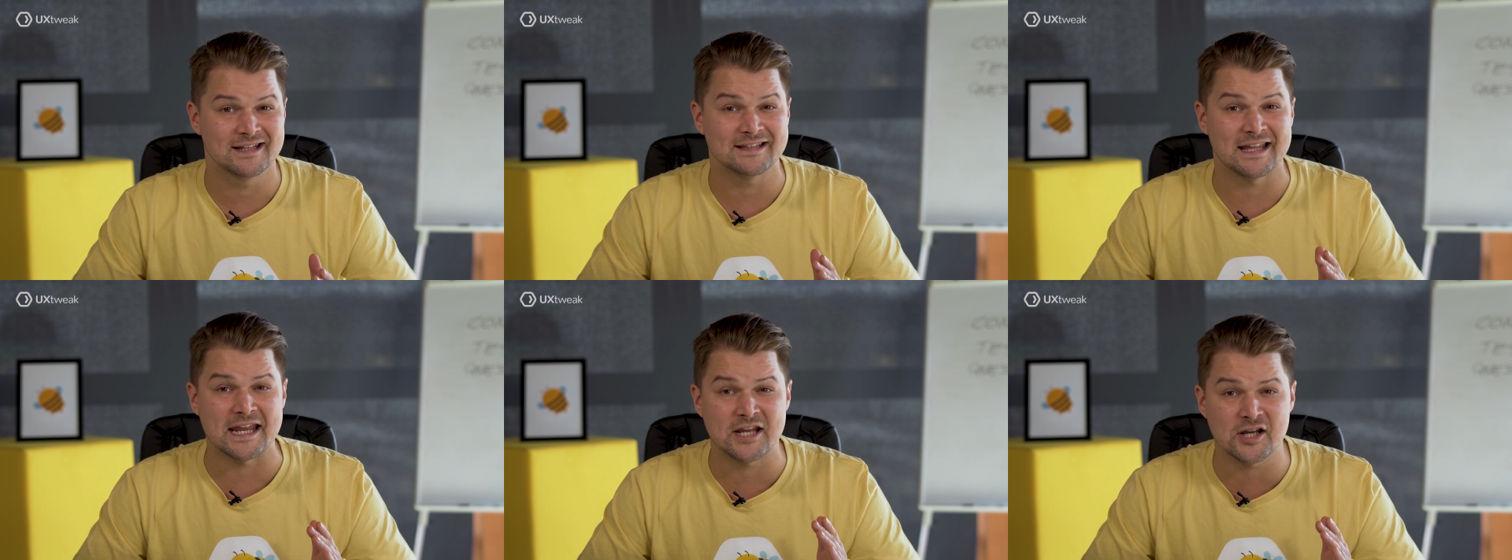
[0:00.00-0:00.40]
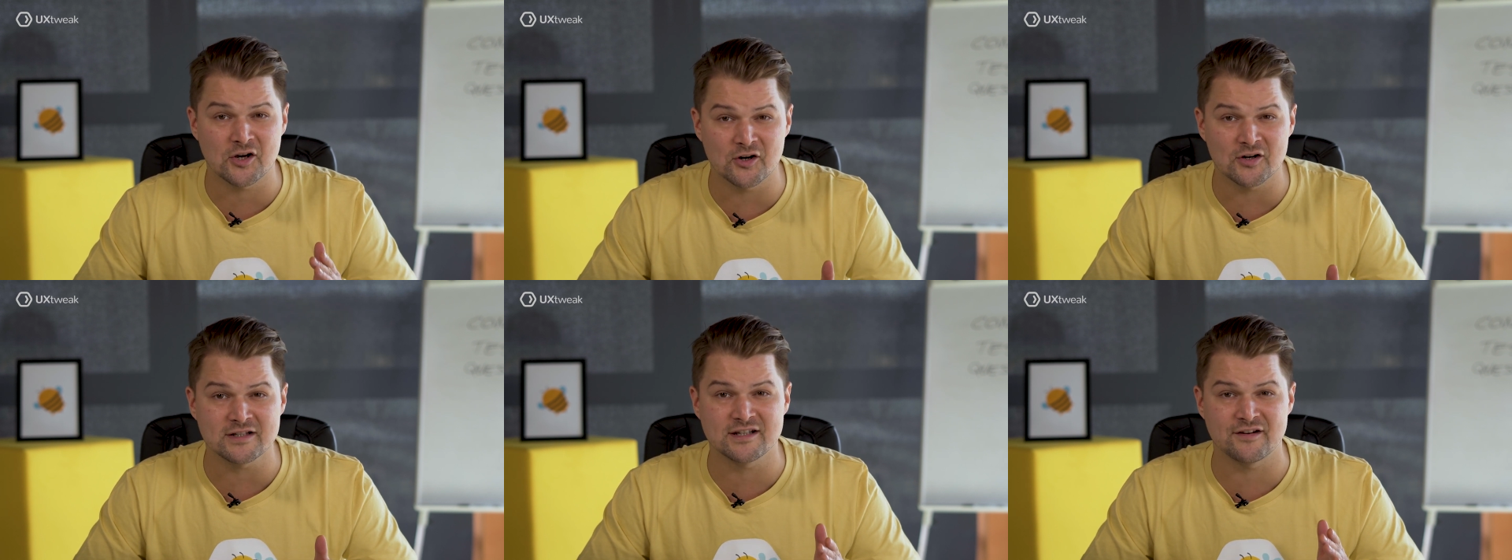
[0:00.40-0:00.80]
They
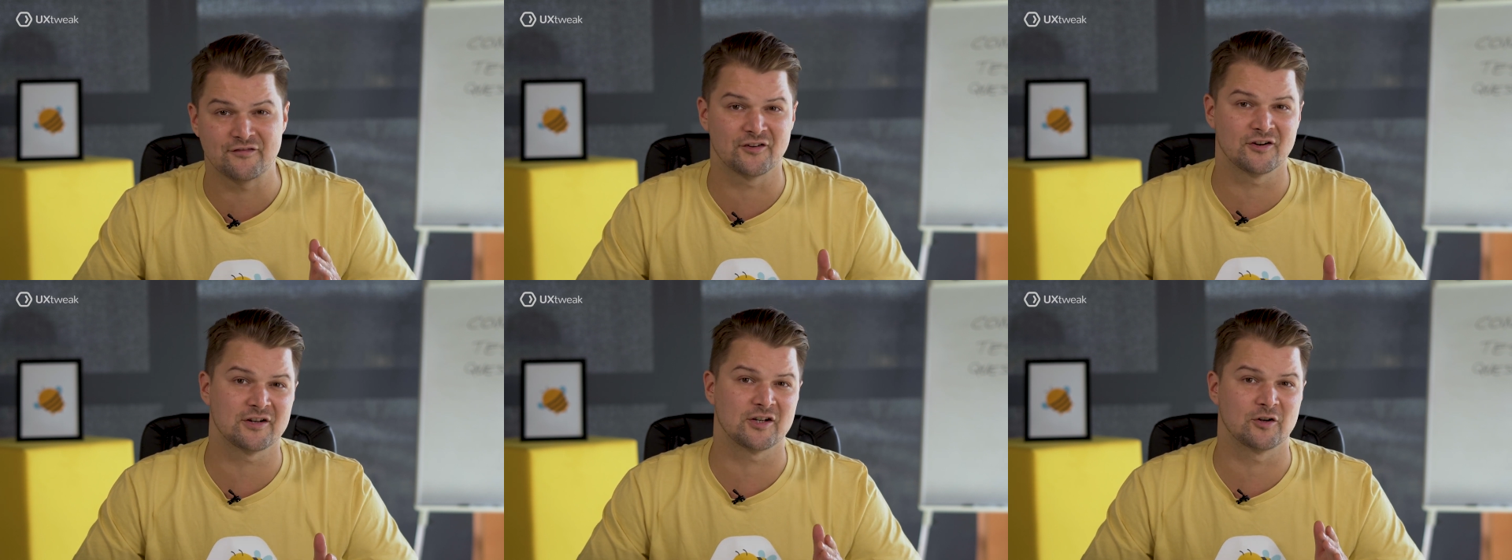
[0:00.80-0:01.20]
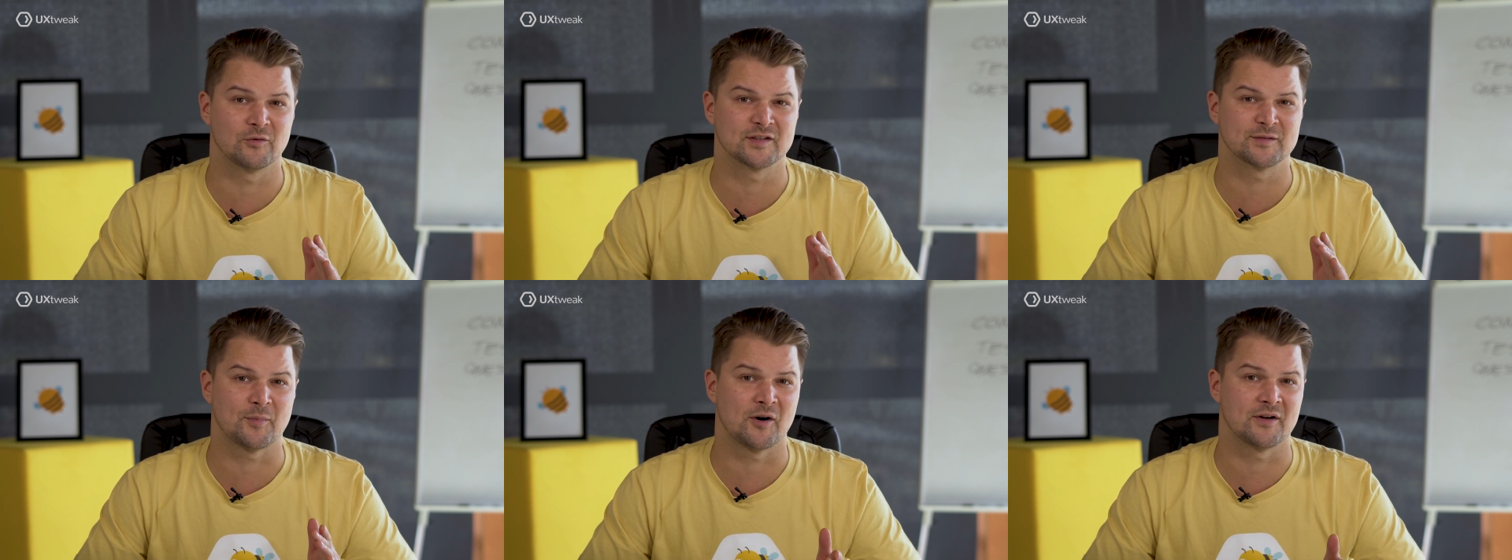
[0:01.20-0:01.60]
could divert your
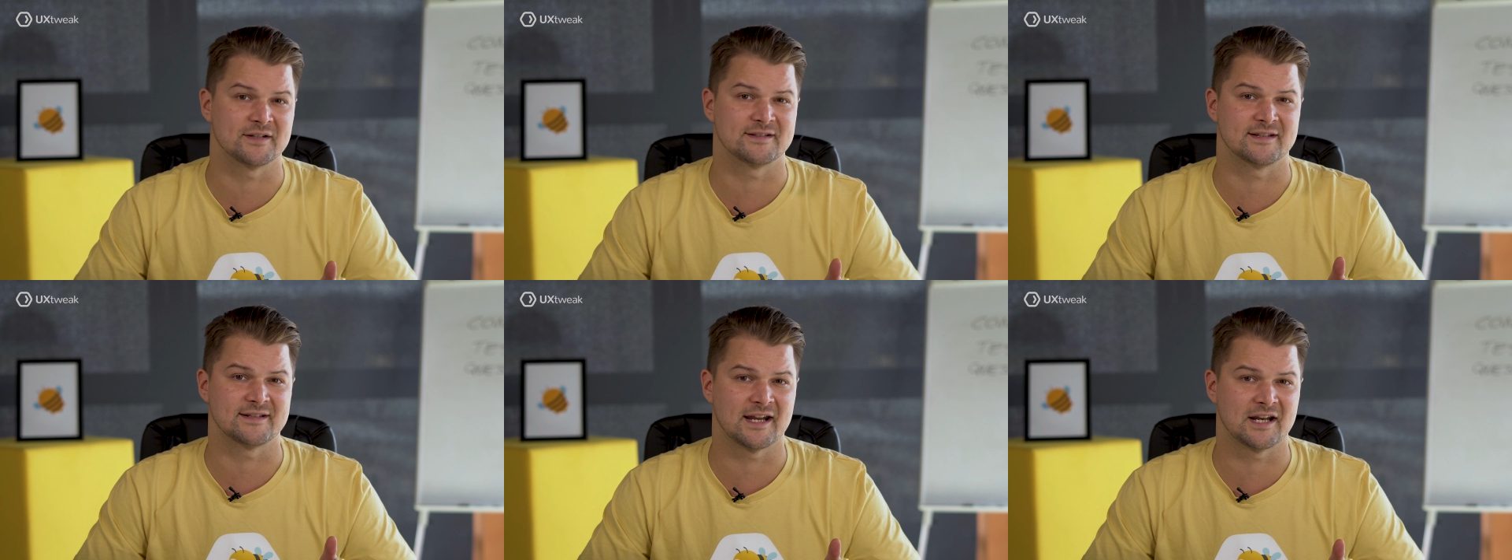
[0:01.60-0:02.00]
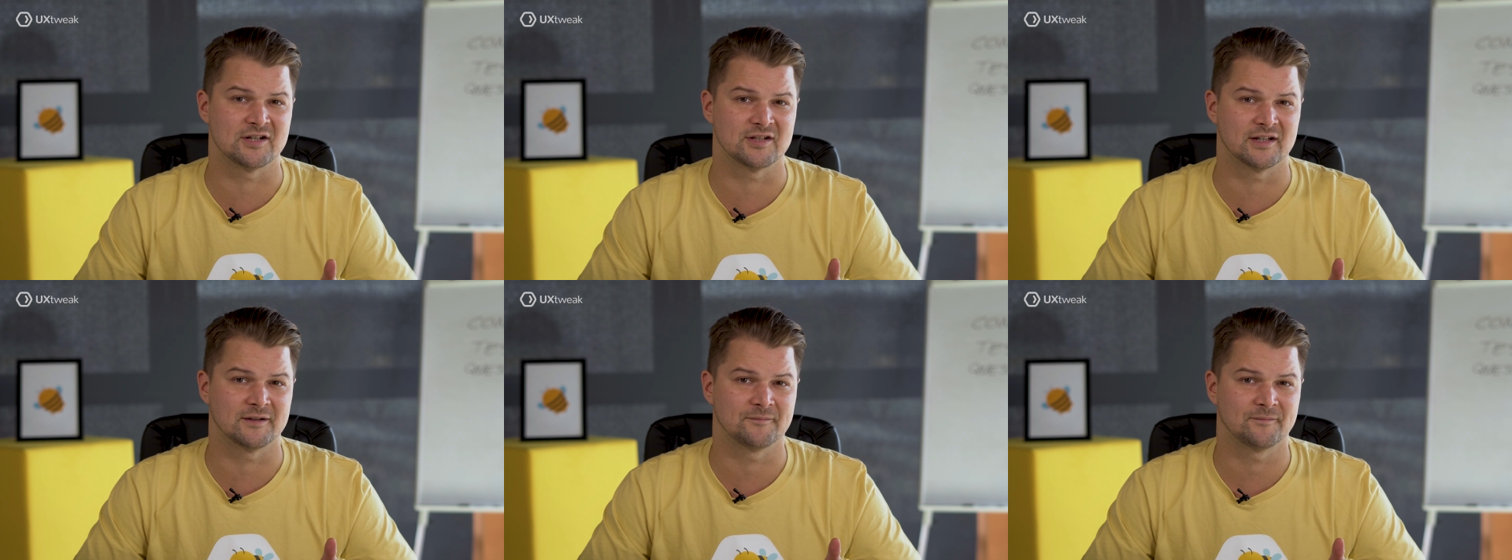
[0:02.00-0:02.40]
respondent's
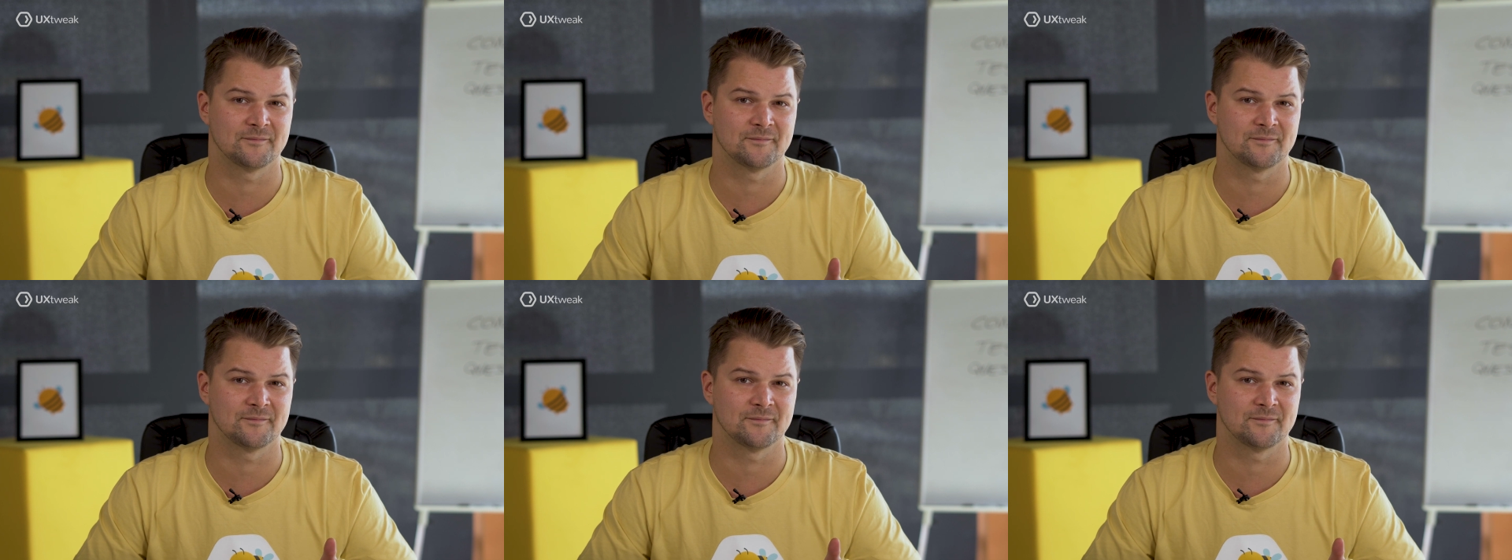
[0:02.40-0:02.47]
attention.